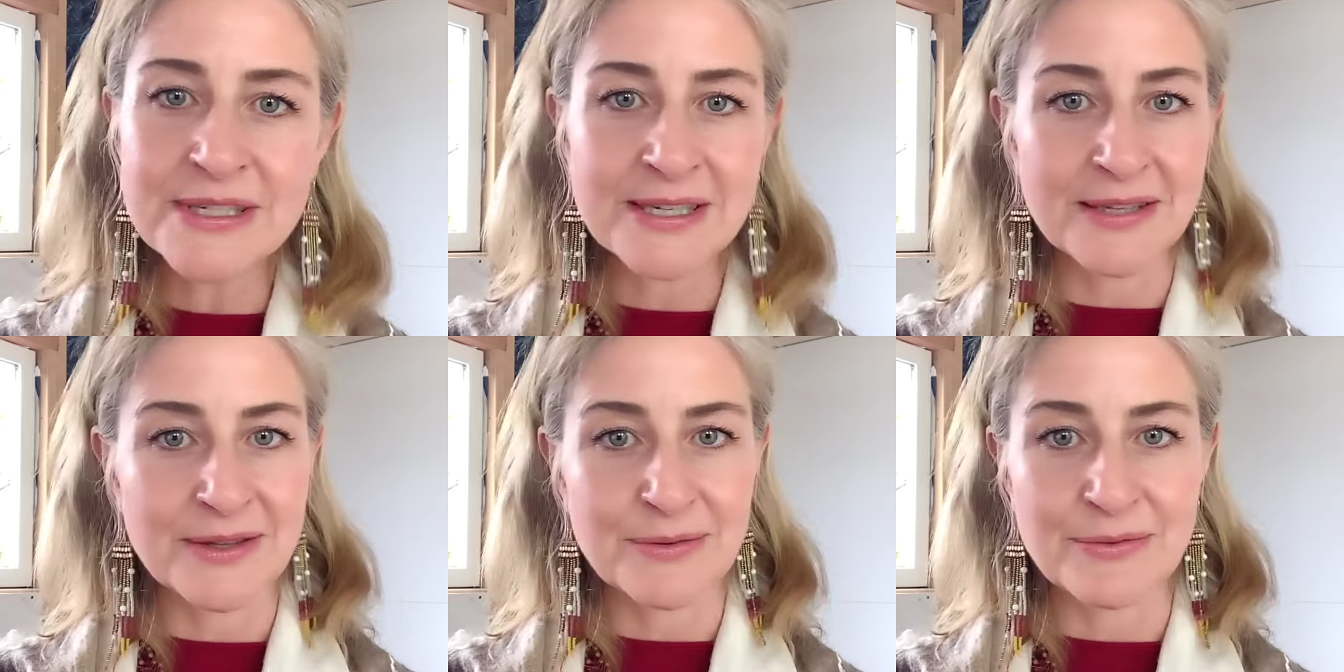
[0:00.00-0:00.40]

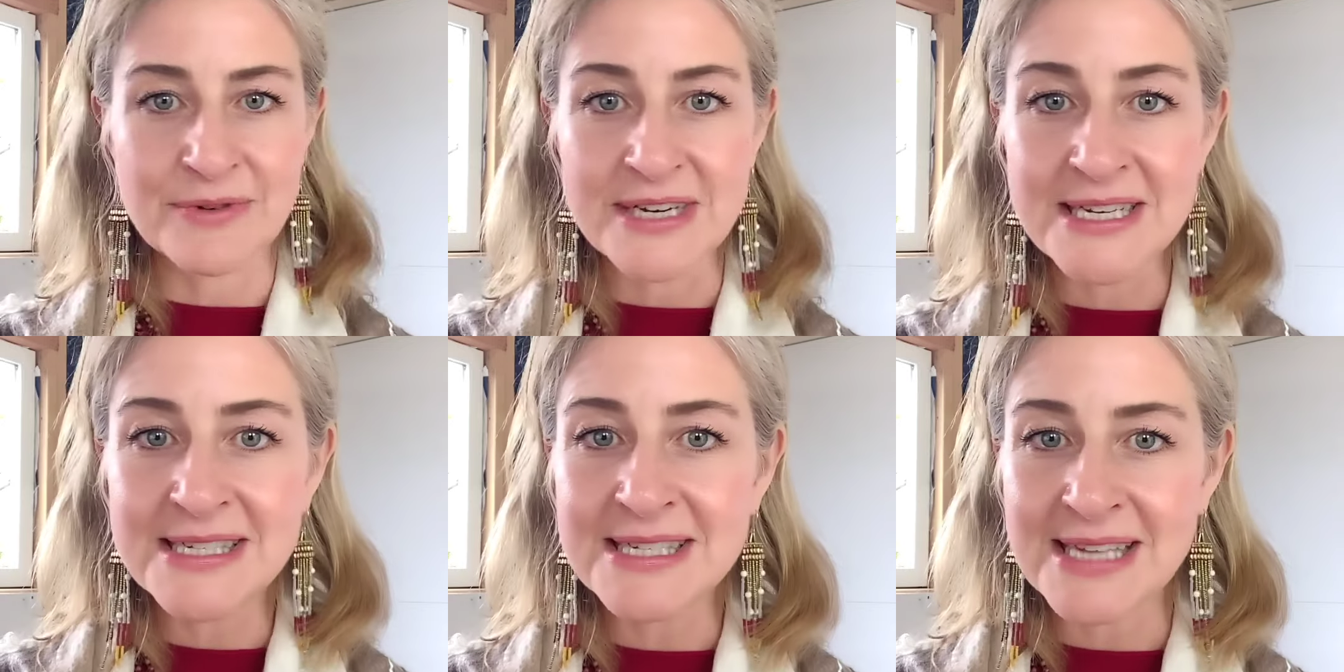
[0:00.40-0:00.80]
to the
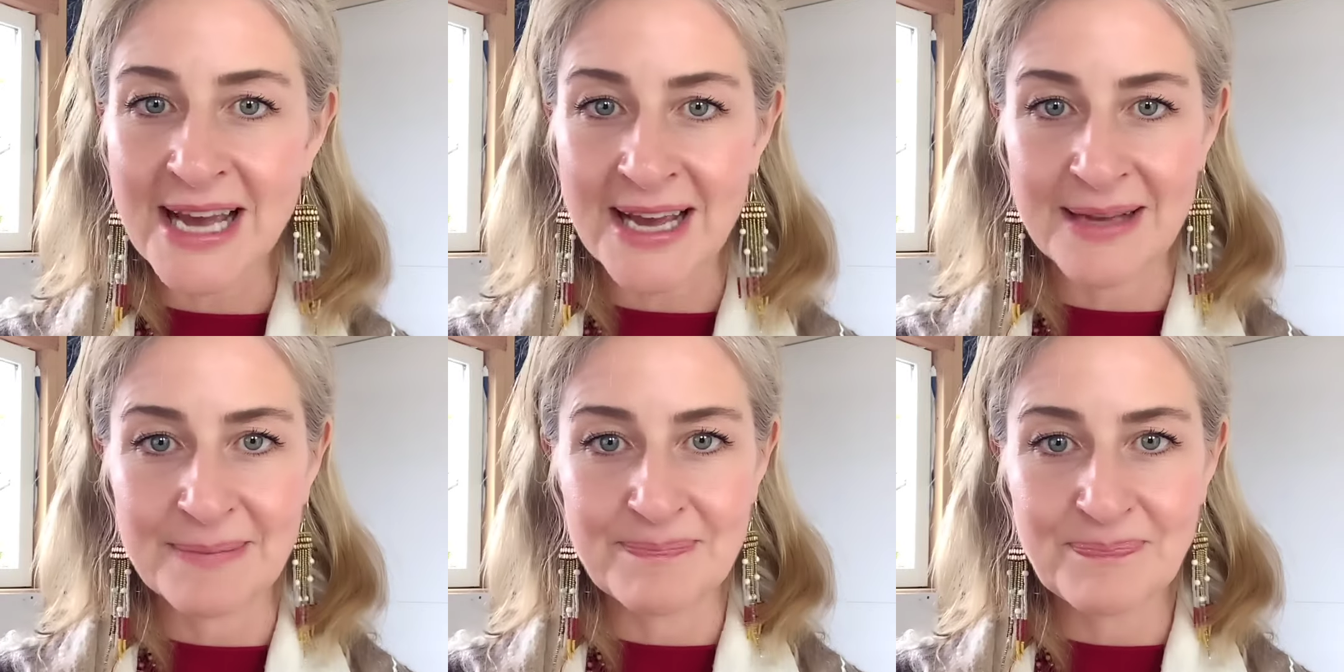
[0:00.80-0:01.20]

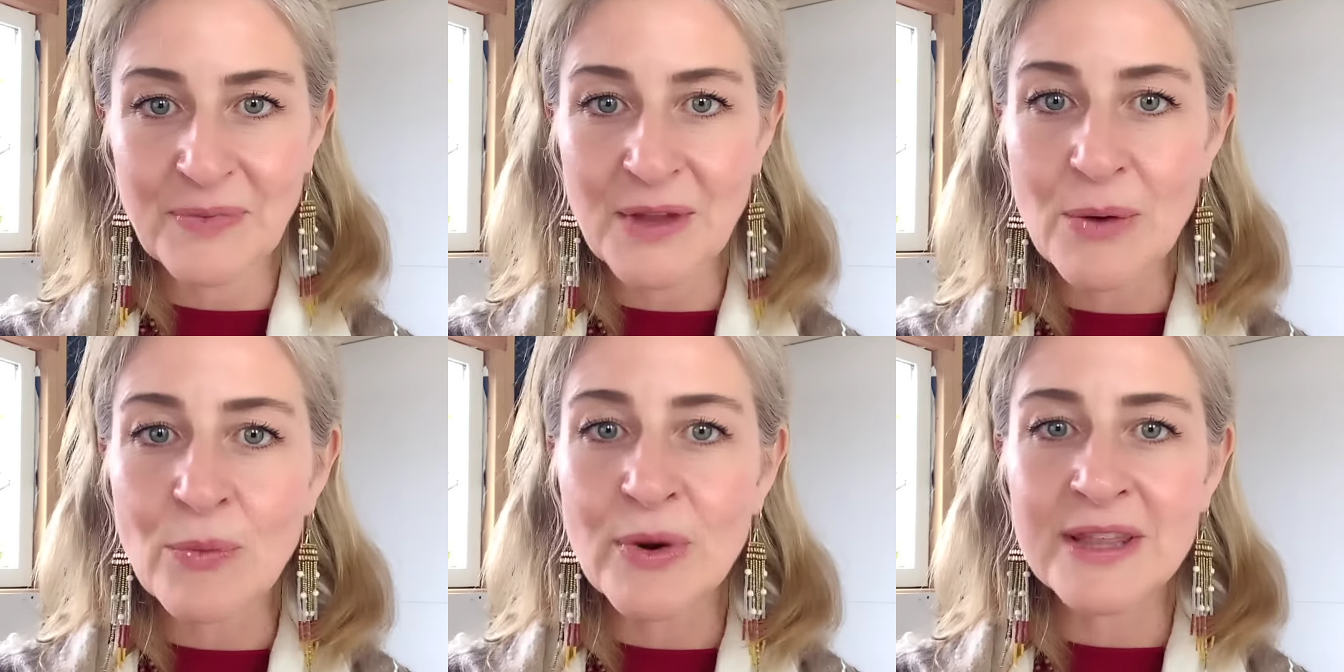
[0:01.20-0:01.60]
reset
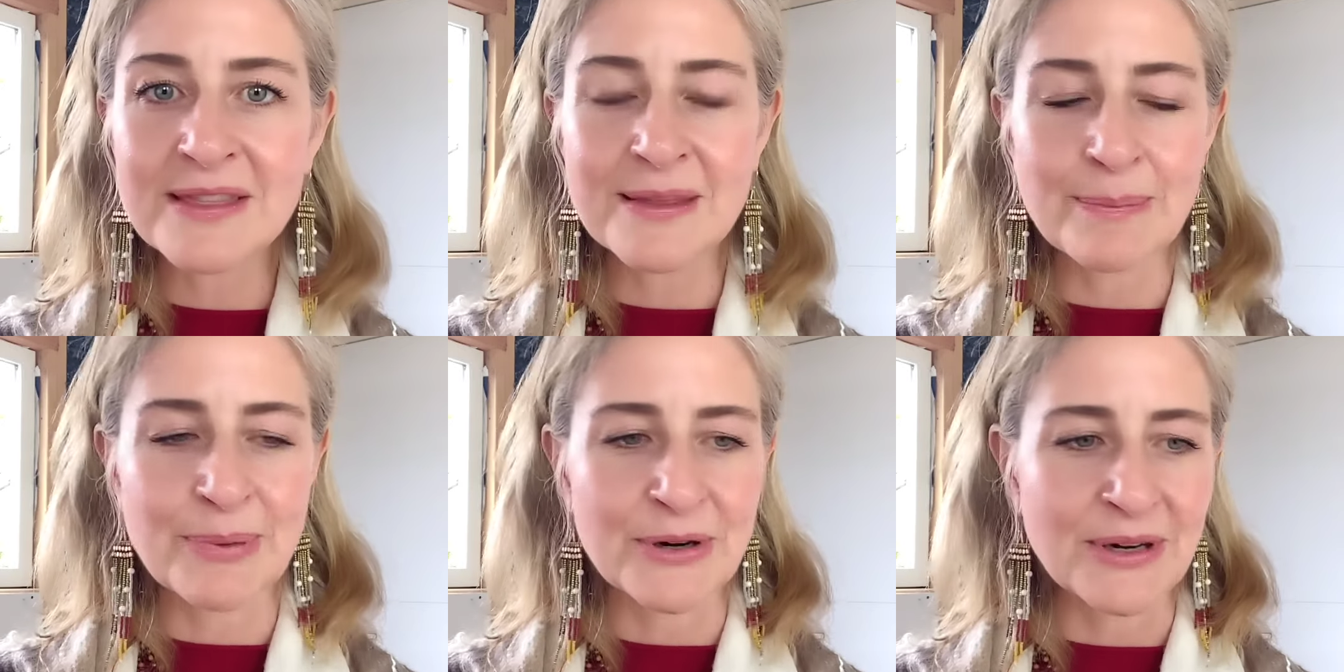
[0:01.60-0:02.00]
with
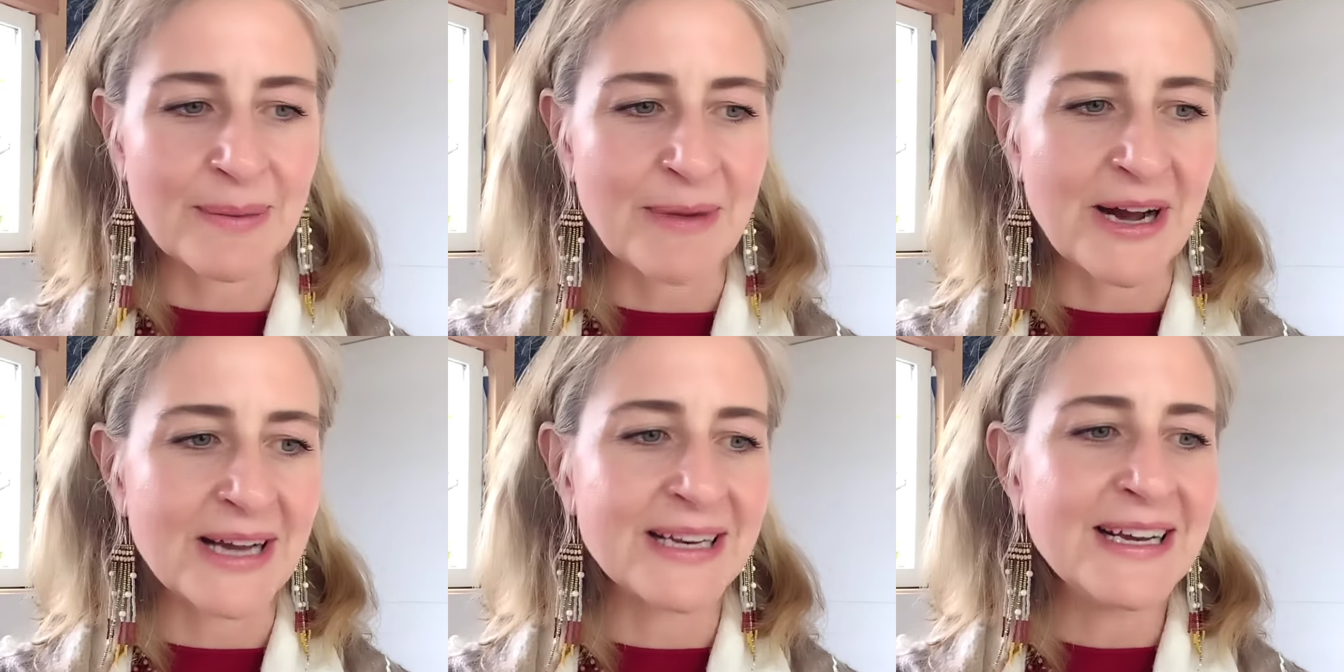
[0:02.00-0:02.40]
the
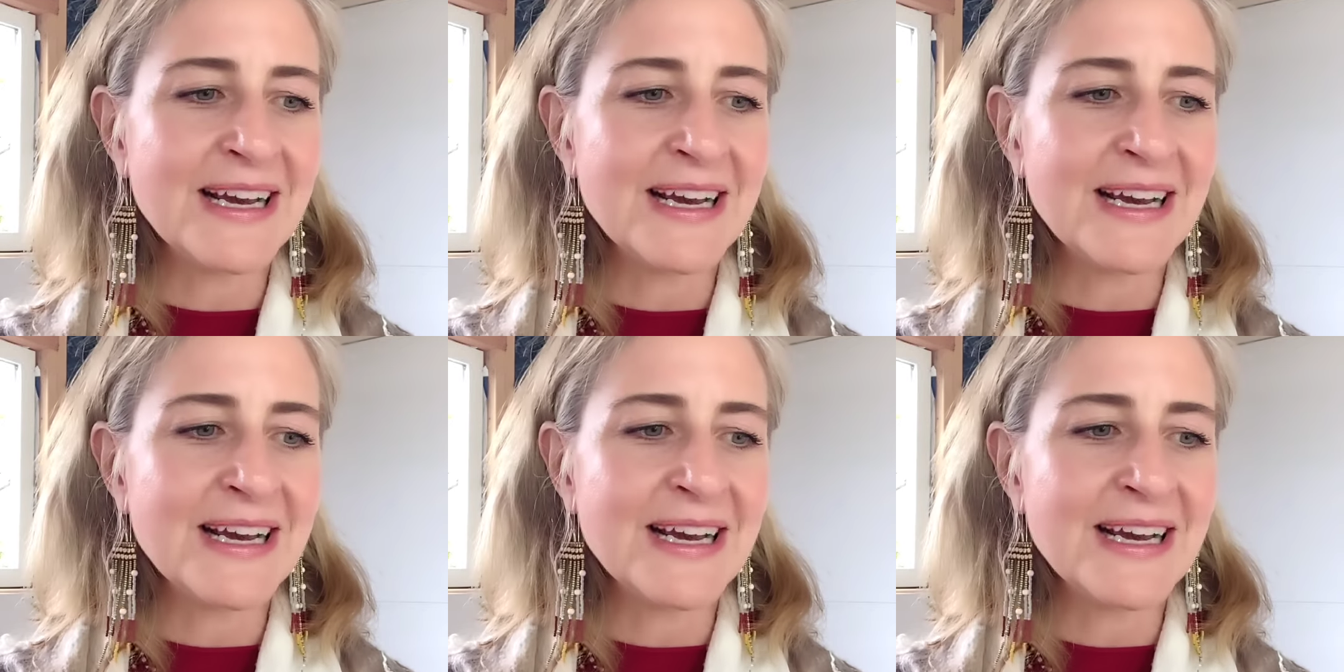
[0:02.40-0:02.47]
bergamot,